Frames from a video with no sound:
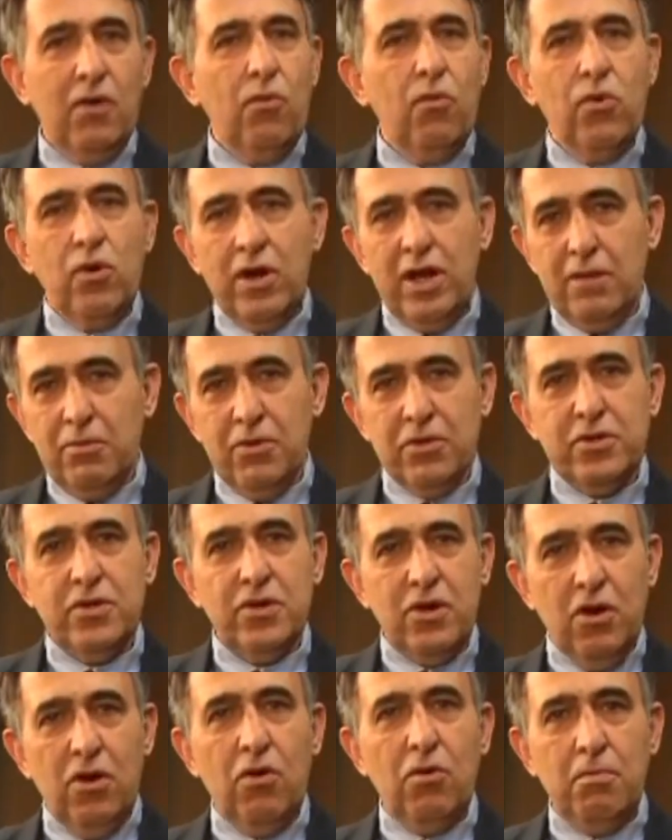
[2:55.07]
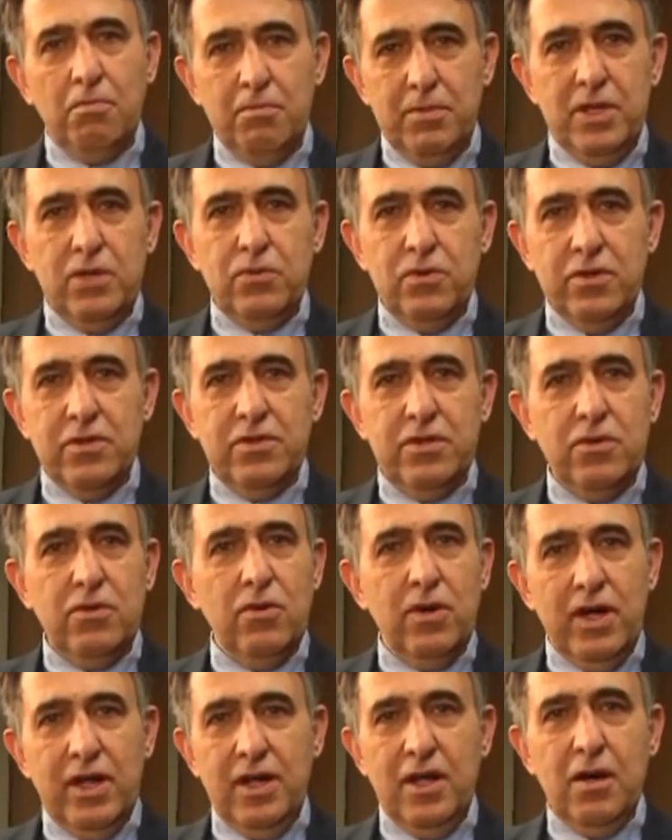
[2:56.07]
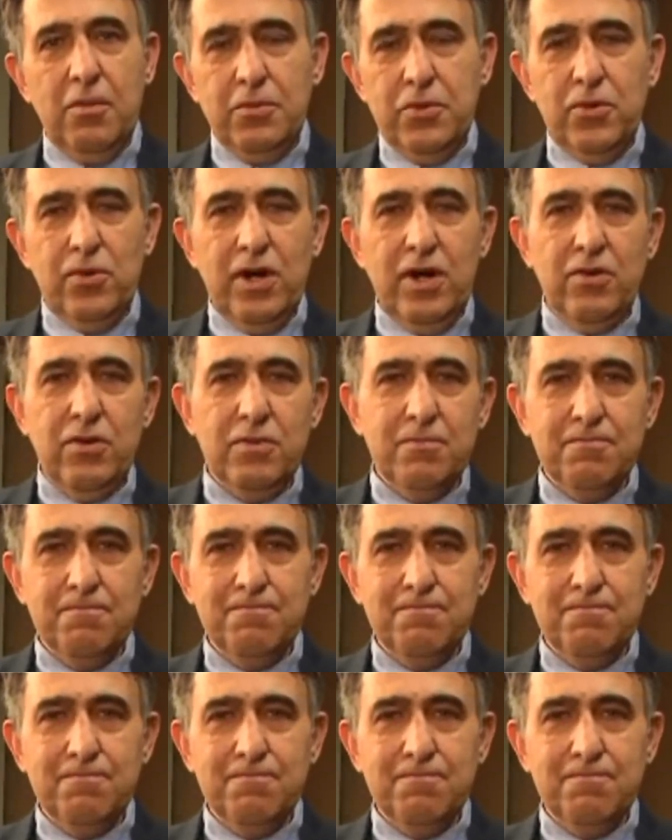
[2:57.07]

We're able to go meet with you and help you out.